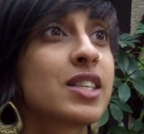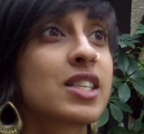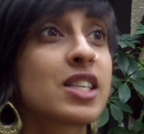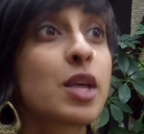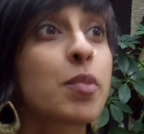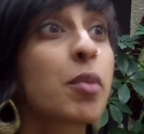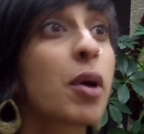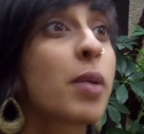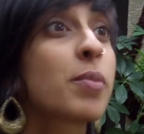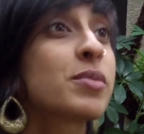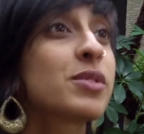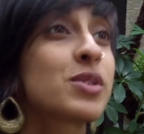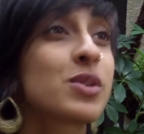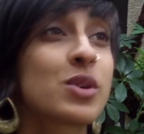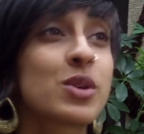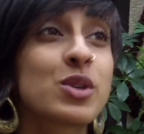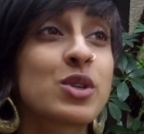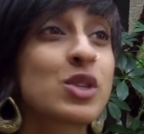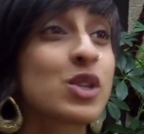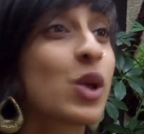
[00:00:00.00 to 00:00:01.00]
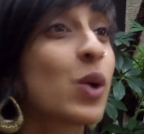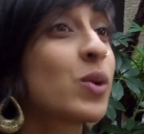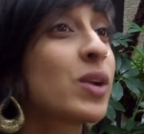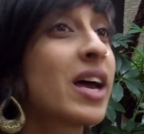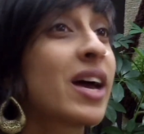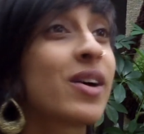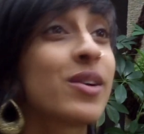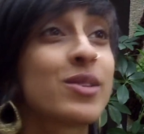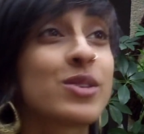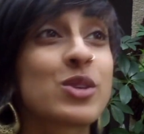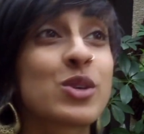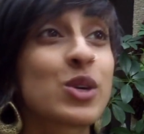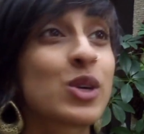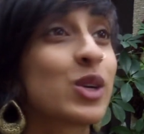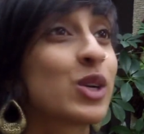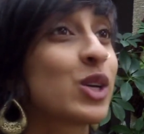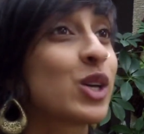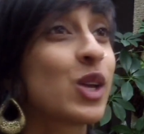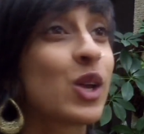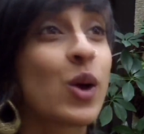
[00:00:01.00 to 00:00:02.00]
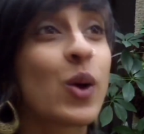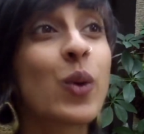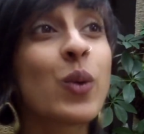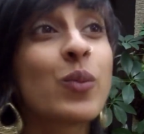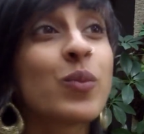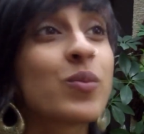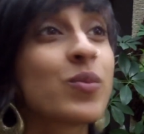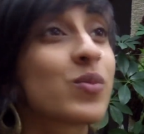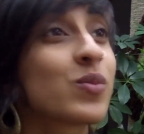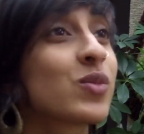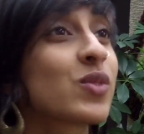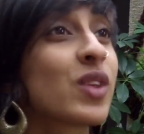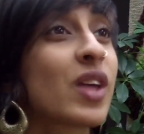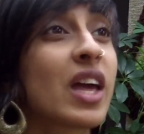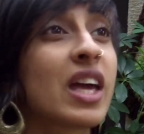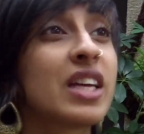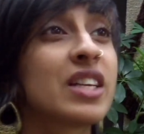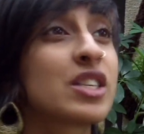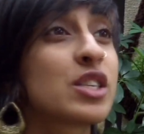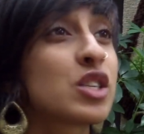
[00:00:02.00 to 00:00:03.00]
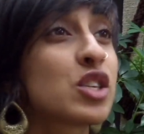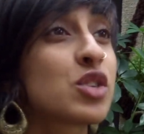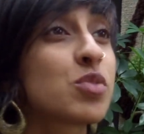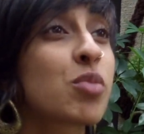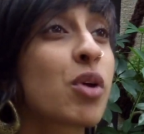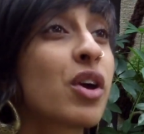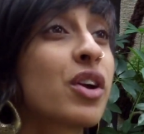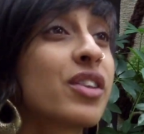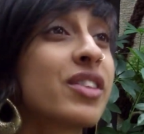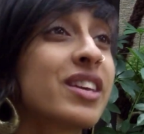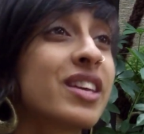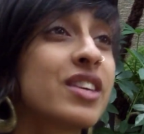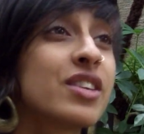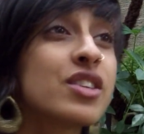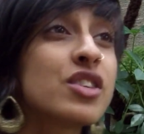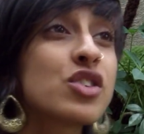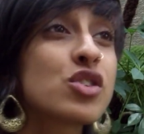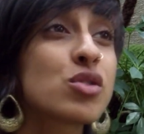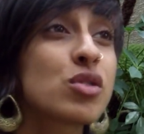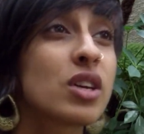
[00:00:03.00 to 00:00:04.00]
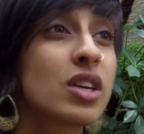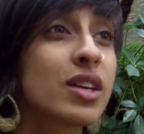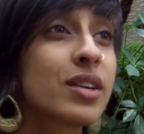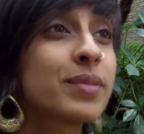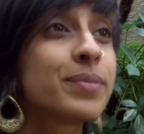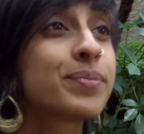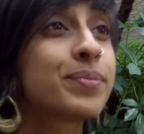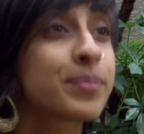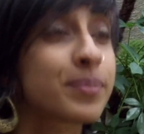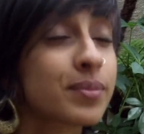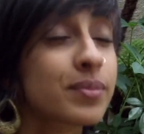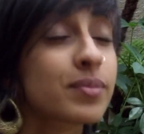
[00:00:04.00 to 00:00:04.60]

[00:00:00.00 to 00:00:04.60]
slip-ups or slowdowns, or it's just part of the industry.